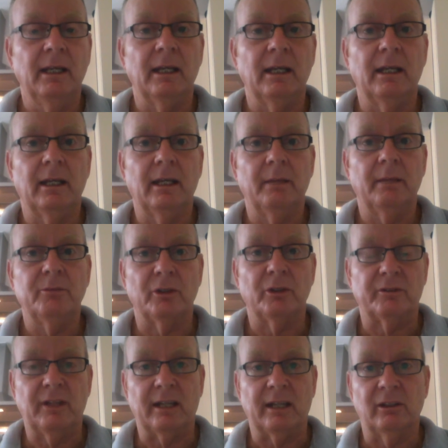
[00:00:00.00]

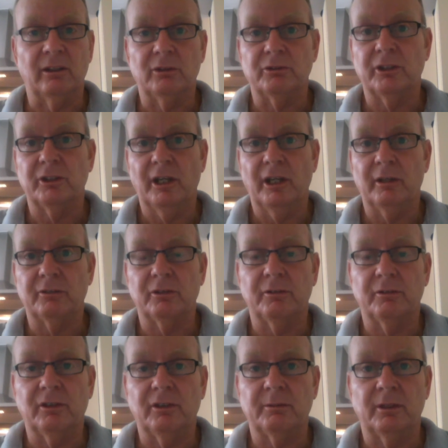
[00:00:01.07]
Not that long to go. It sort
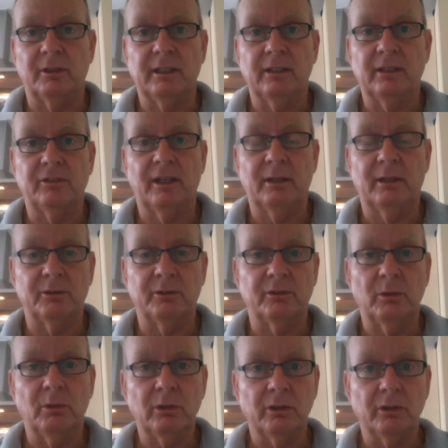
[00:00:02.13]
of seems like yesterday it was
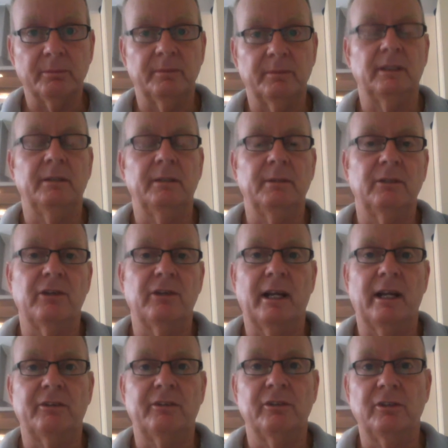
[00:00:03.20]
a welcome
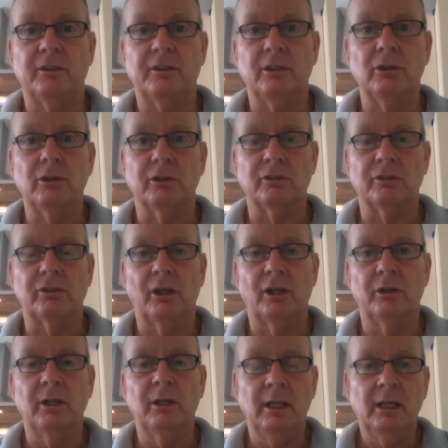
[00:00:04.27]
introduction to the unit.
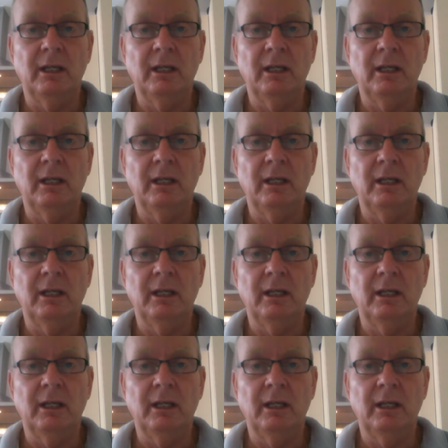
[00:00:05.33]
So